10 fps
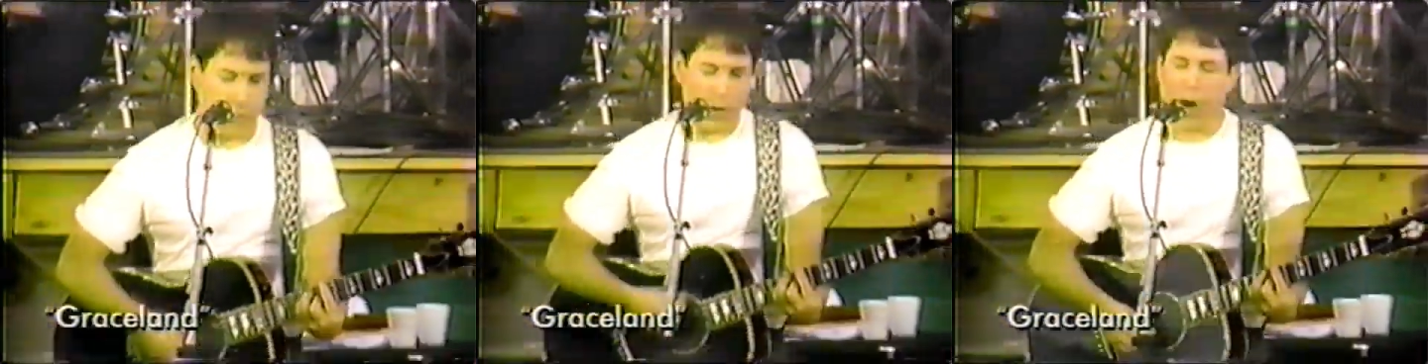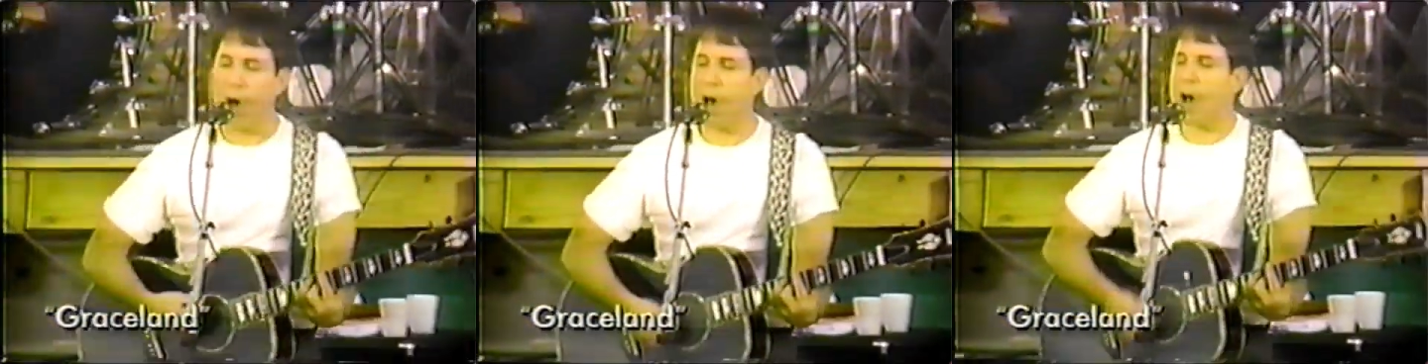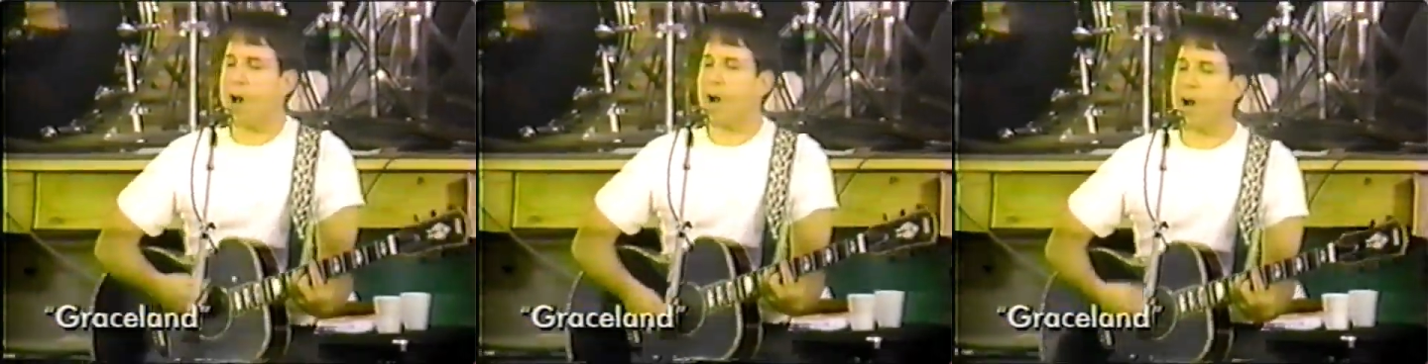
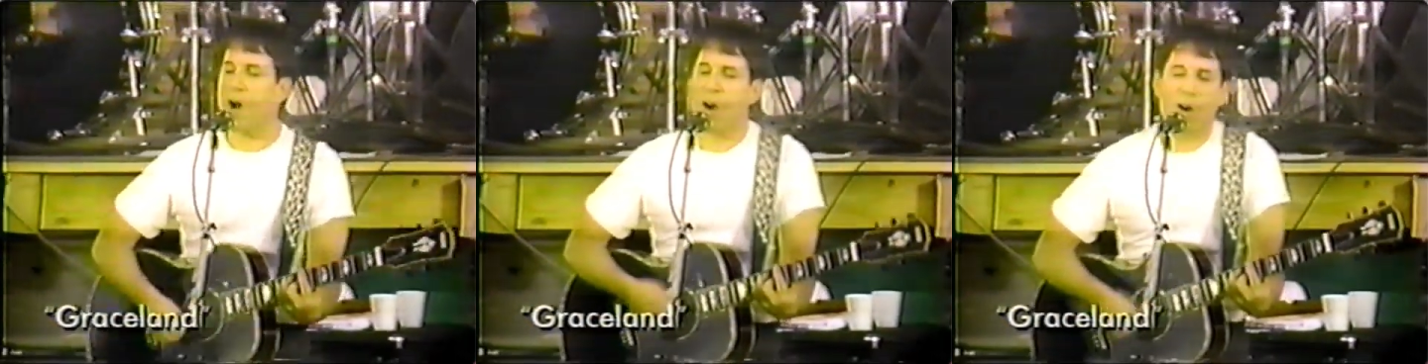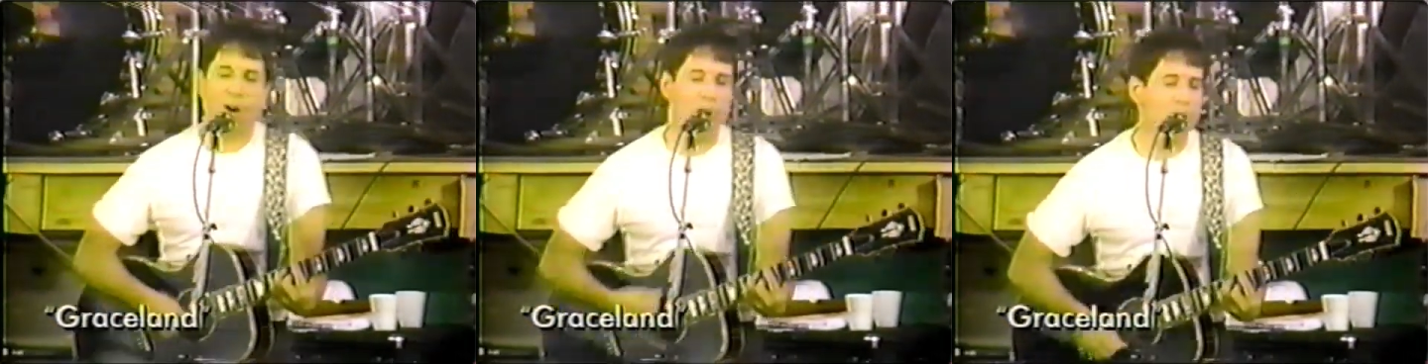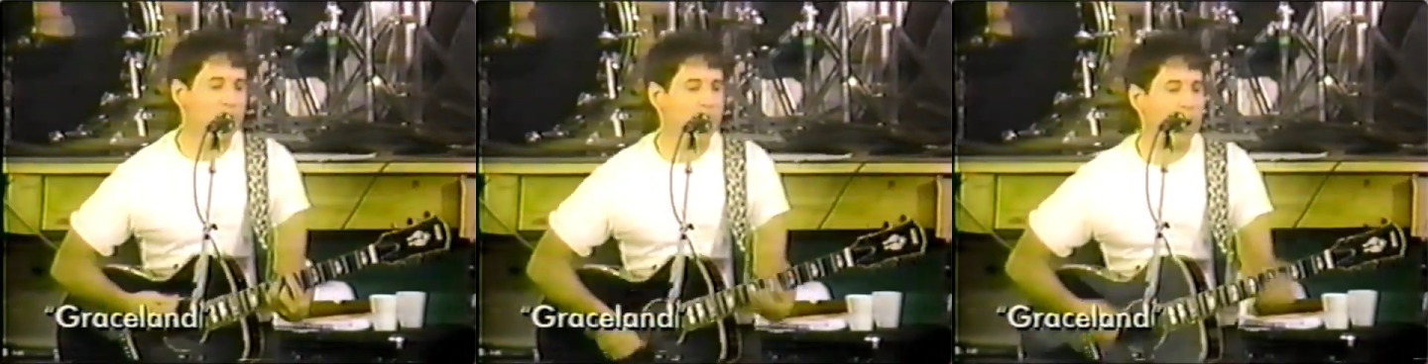
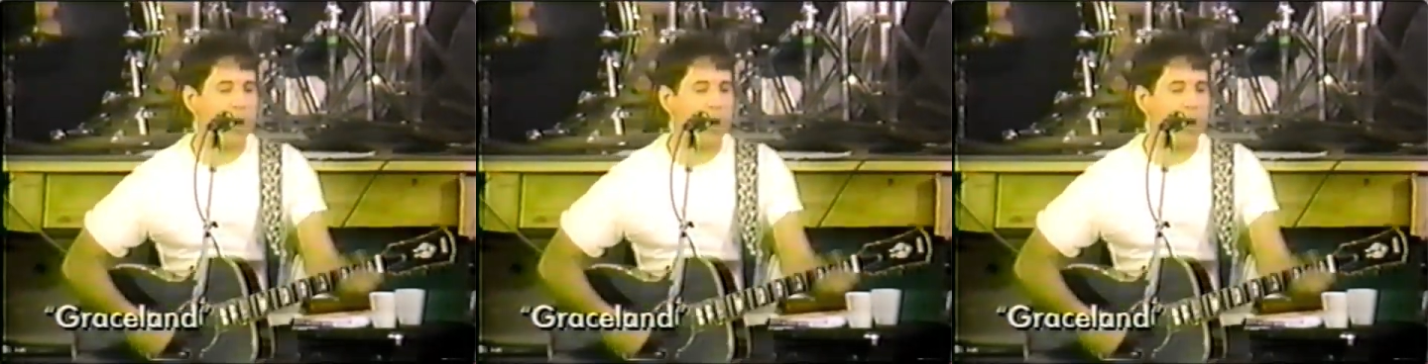Oh,